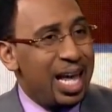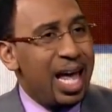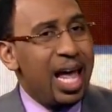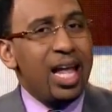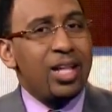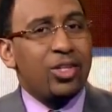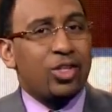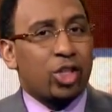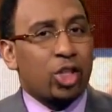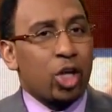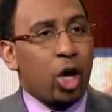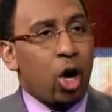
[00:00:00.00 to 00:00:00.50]

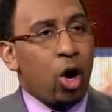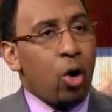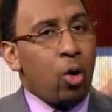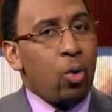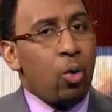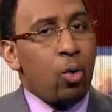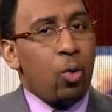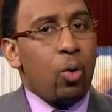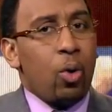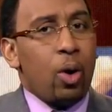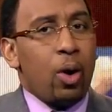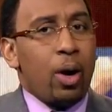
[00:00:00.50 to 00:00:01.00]
And
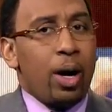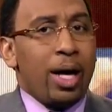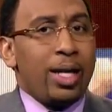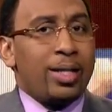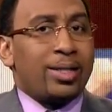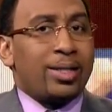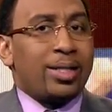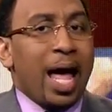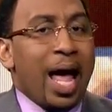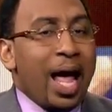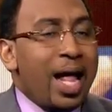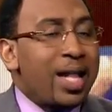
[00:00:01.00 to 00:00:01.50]
so
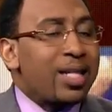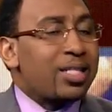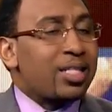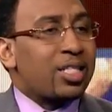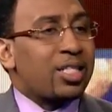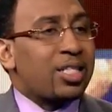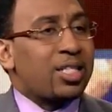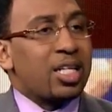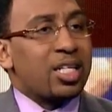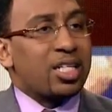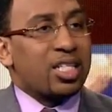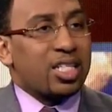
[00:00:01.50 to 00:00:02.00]

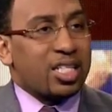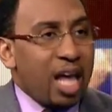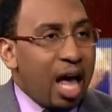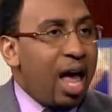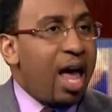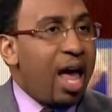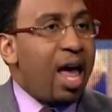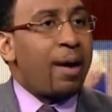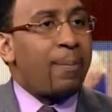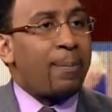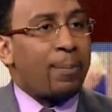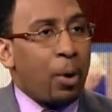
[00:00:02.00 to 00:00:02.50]
that's the
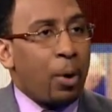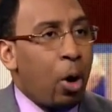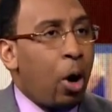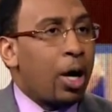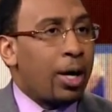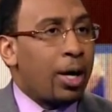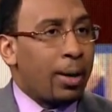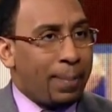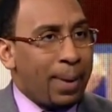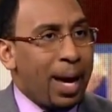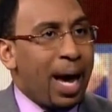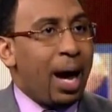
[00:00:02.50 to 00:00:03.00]
sad
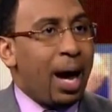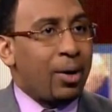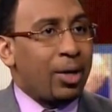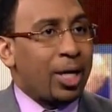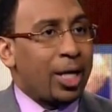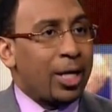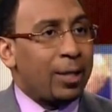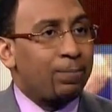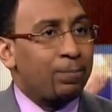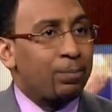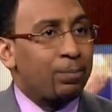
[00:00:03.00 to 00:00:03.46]
part about it.